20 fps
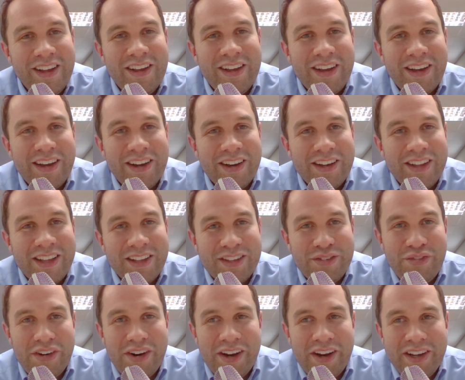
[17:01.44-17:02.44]

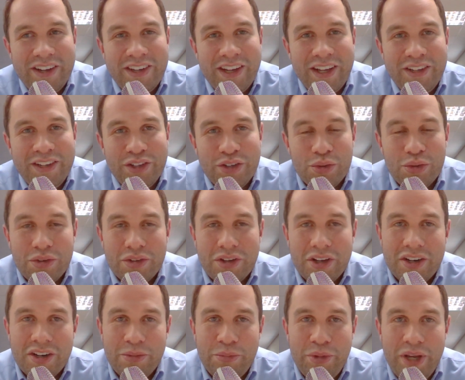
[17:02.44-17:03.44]
That's fine, and you're all
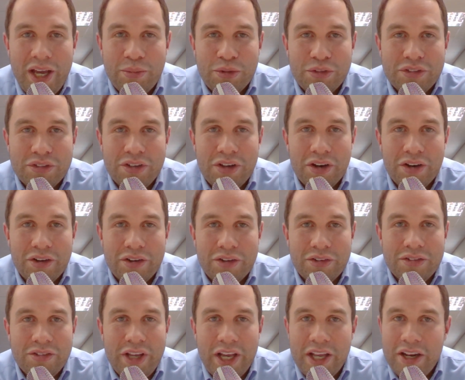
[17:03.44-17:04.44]
going to be able to
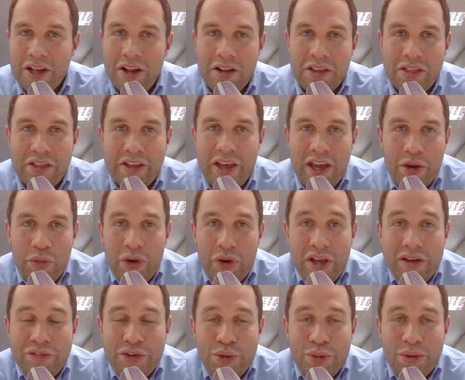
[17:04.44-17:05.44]
go get healthcare
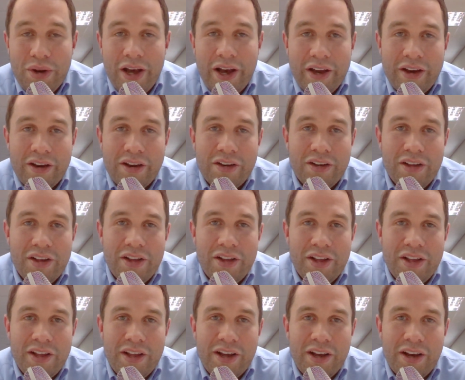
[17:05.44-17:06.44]
wherever you like.
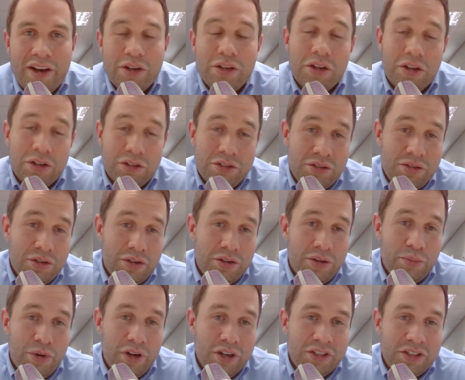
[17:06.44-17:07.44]

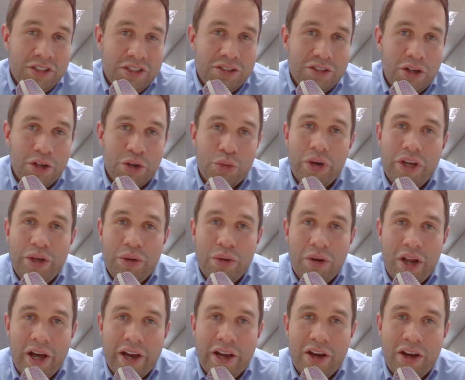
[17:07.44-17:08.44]
Not where you
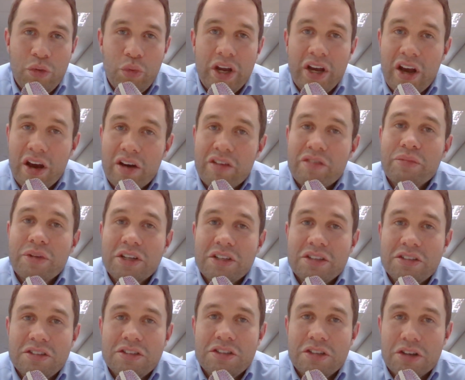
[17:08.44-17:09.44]
like, where government
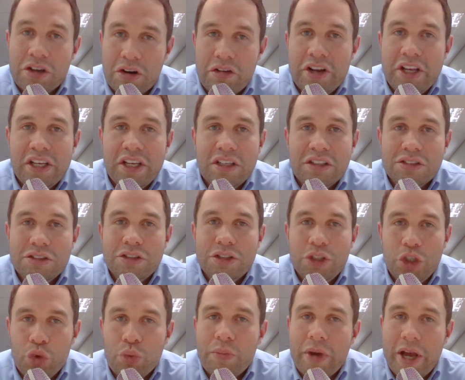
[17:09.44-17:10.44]
decrees
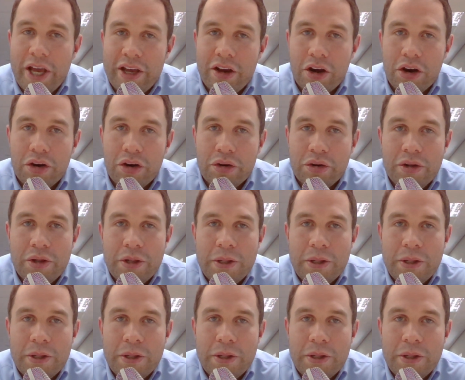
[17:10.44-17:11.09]
you may go.